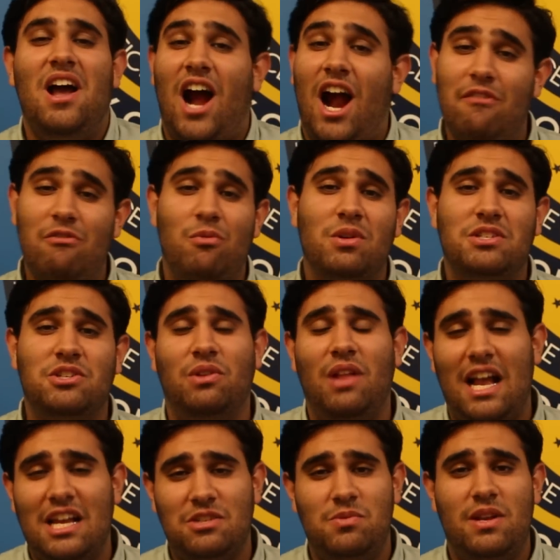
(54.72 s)
Hi everyone, so
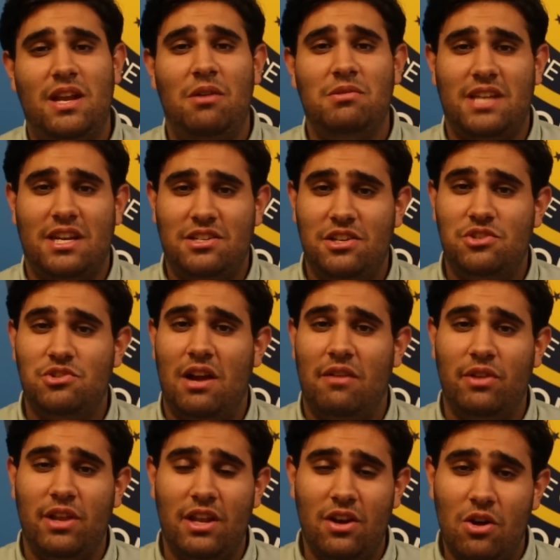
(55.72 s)
last week I was actually
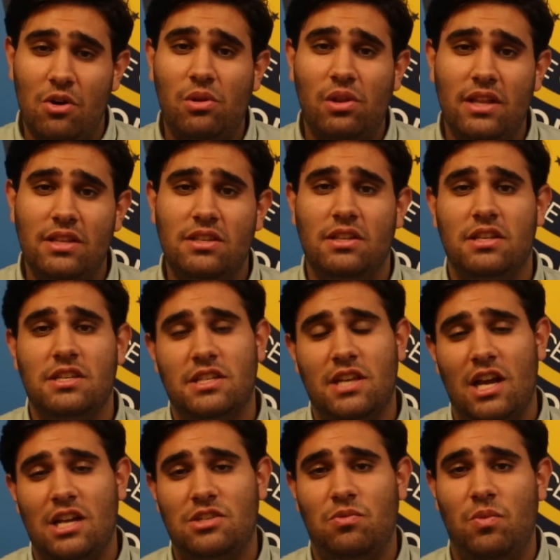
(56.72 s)
traveling in Oakland to
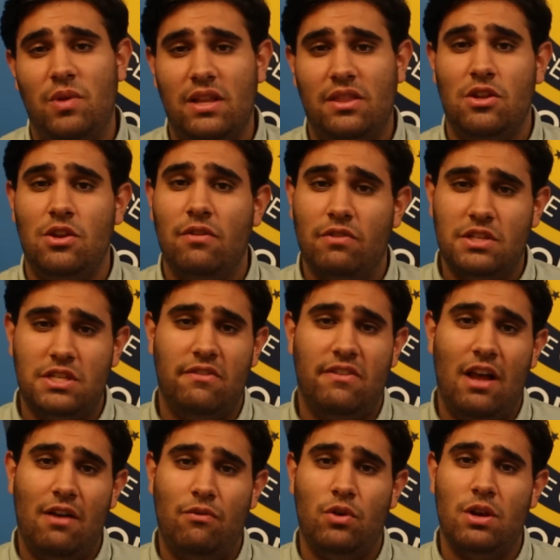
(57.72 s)
discuss with the University of
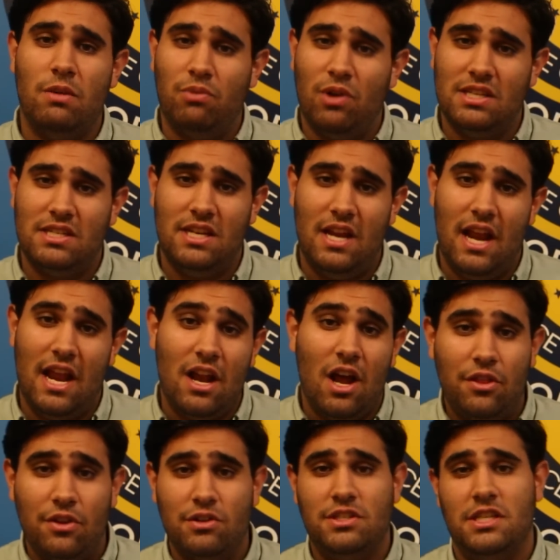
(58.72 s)
California president and
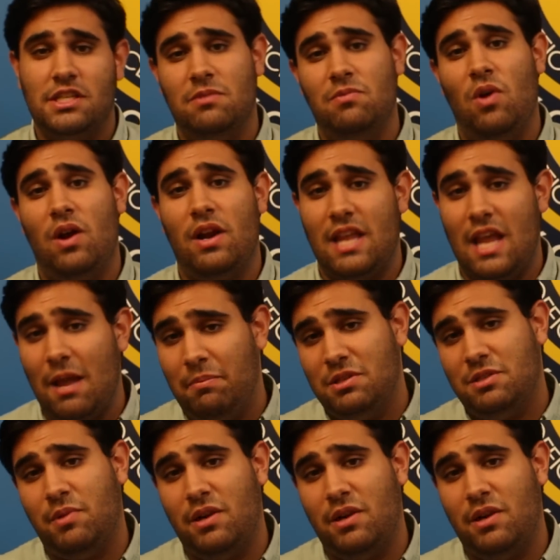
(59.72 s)
other system-wide campus